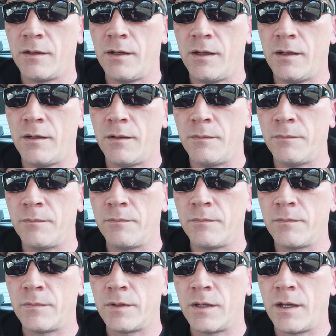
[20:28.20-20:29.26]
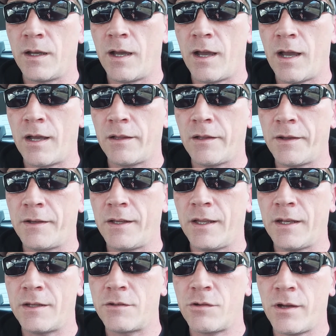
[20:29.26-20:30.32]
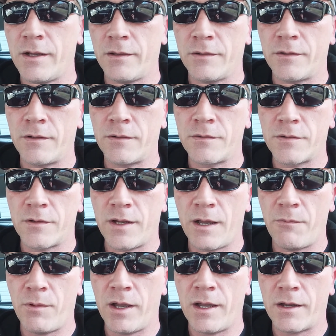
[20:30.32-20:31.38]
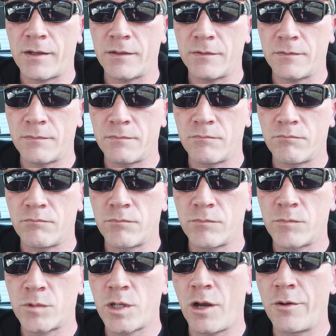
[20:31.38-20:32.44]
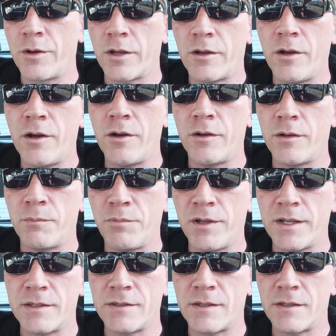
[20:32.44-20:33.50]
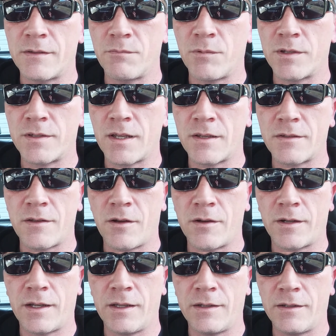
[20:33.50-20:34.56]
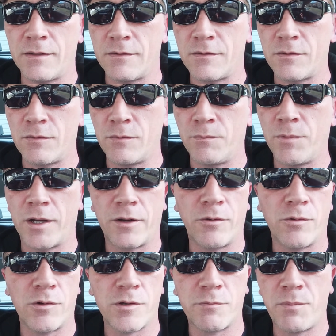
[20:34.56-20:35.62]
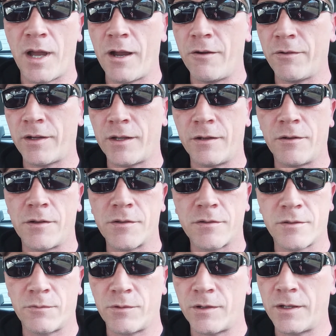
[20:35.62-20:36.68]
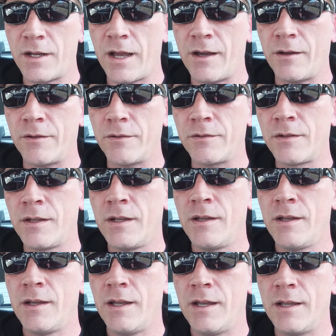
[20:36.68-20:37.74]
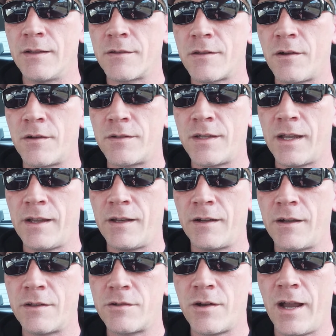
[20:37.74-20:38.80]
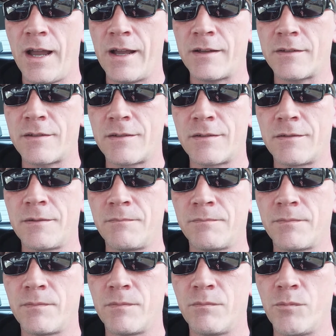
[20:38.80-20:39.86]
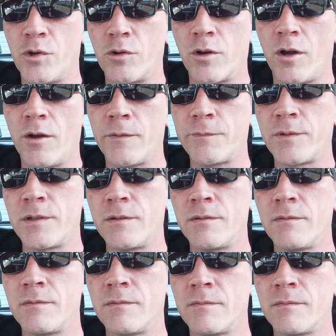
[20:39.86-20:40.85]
I'd like to get a trailer so that way I can tow the car to places once I start getting it to bigger horsepower, get it all sorted out, and start taking it to tracks more often,